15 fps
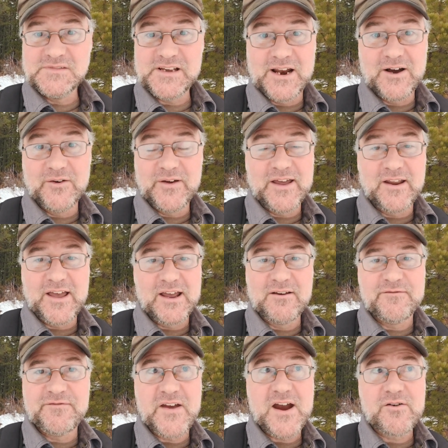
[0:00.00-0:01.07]
you know, in, in
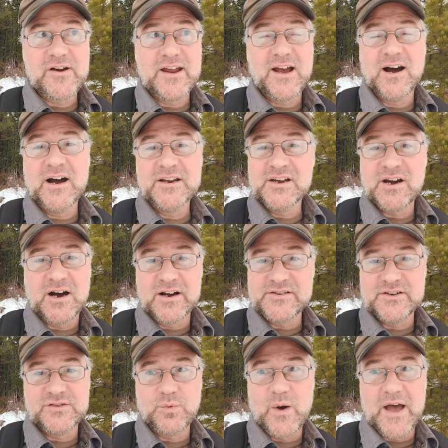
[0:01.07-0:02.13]
a very
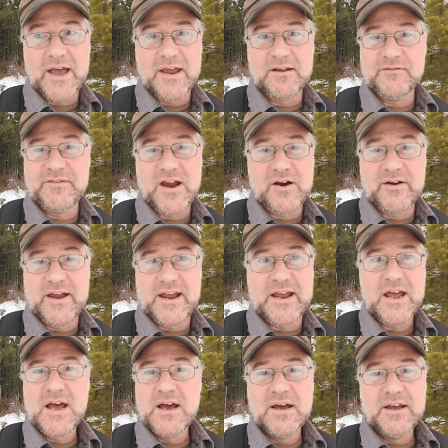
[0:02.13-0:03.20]
unconscious way, in a
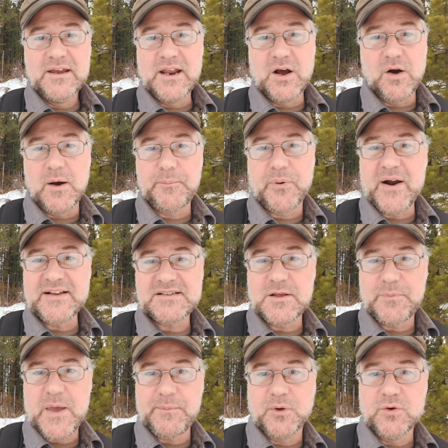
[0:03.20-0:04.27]
very, you know, oppress
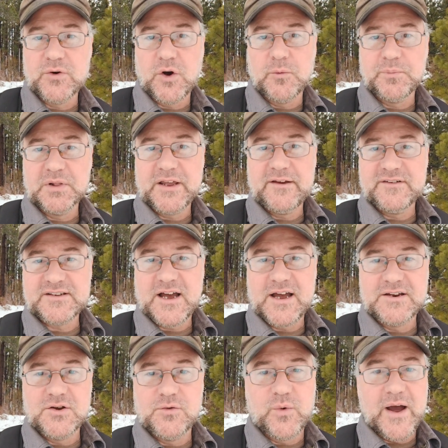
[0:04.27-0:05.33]
the people who don't believe as
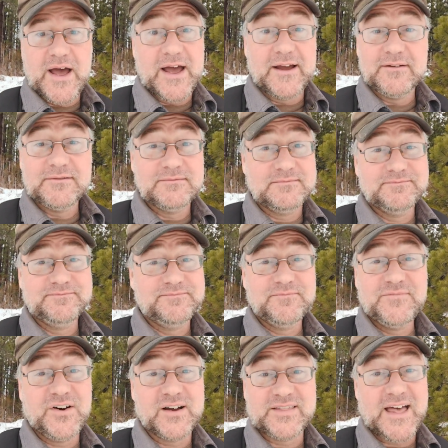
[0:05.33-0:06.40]
I do way.
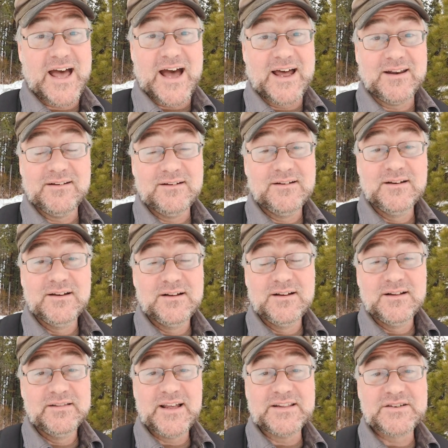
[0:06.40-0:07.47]
Fuck that.
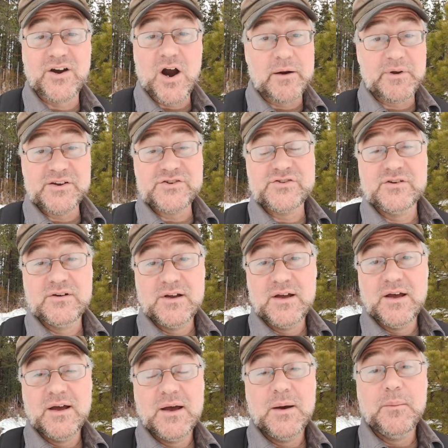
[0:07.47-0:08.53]
That's garbage.
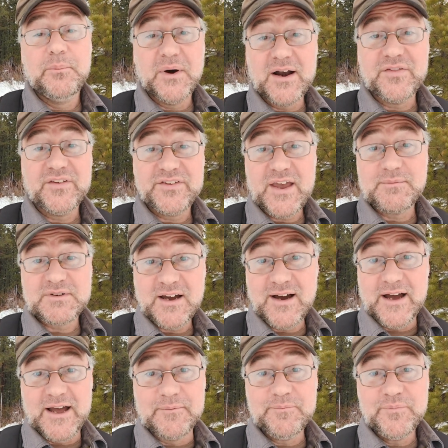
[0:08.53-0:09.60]
But at the same
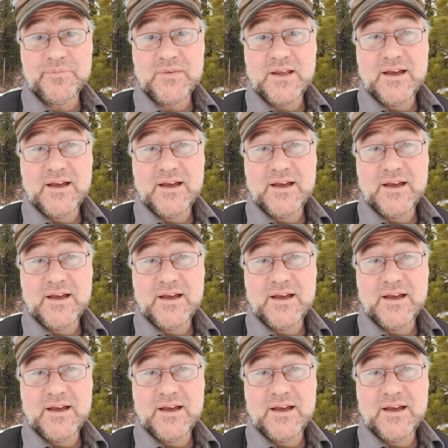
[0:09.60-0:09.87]
time,